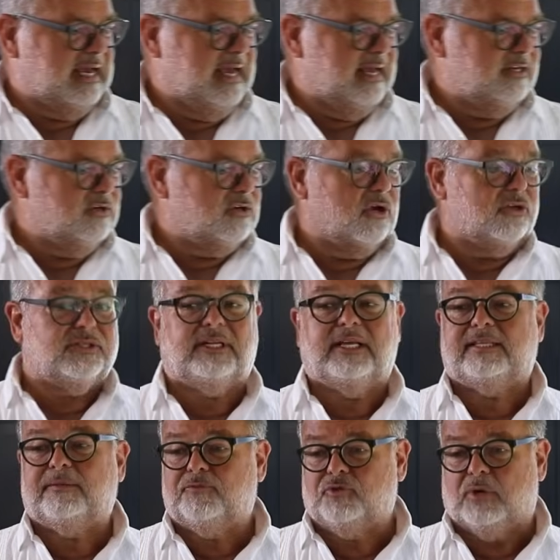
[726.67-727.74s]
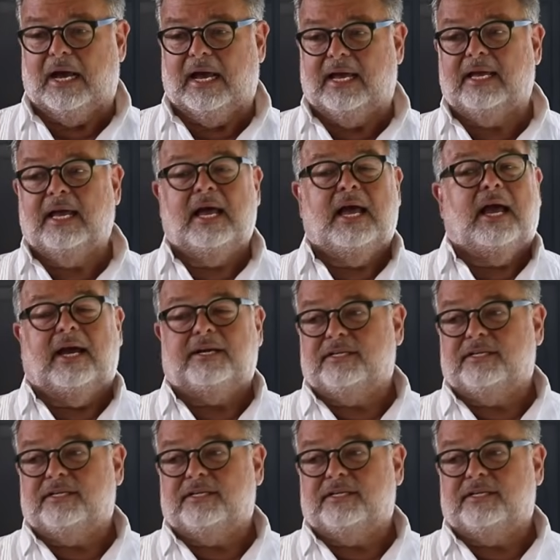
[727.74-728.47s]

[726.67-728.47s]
And you could also let them dry and